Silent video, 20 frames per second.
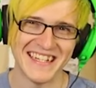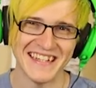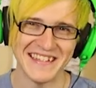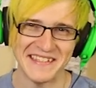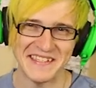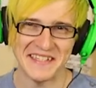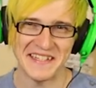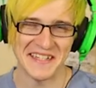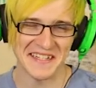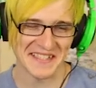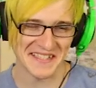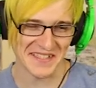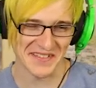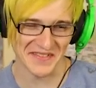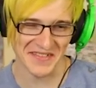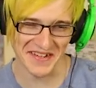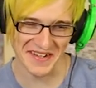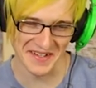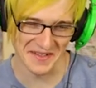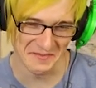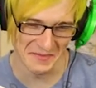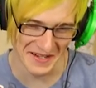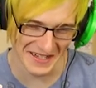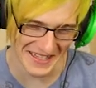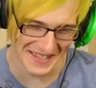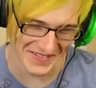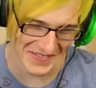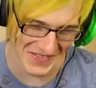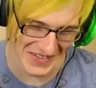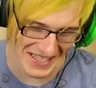cheese-eating surrender okay,
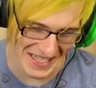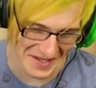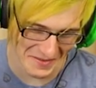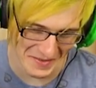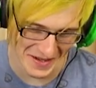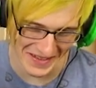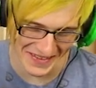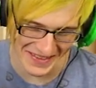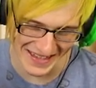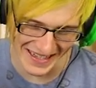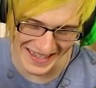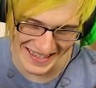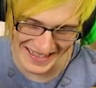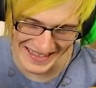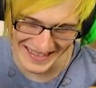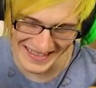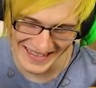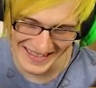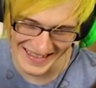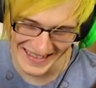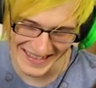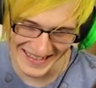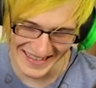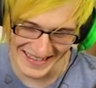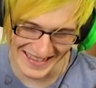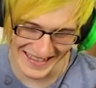monkey. I forgot about that. The